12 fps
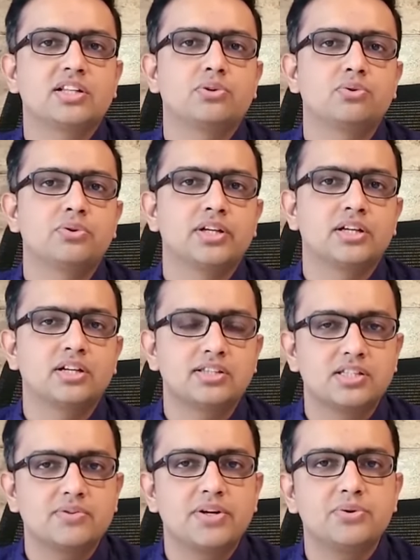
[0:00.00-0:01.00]
including
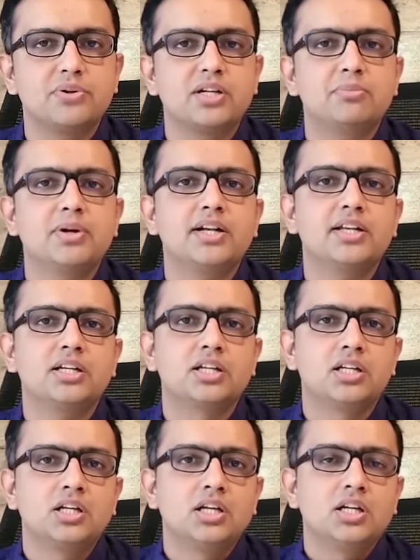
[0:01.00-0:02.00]
conservative treatment,
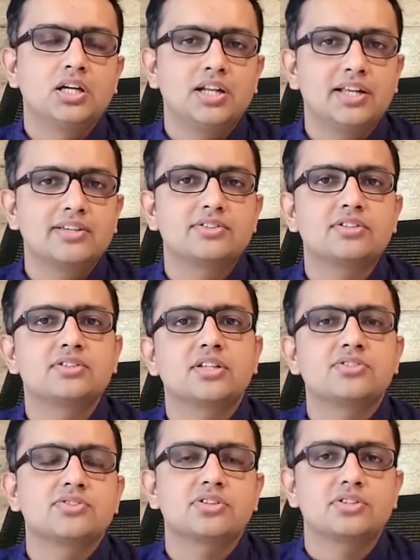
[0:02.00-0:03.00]

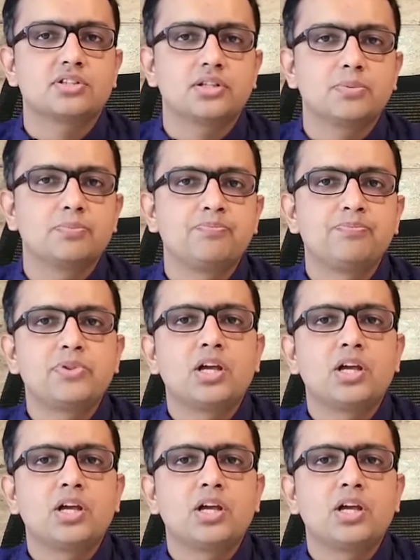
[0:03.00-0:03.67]
lasers and surgery.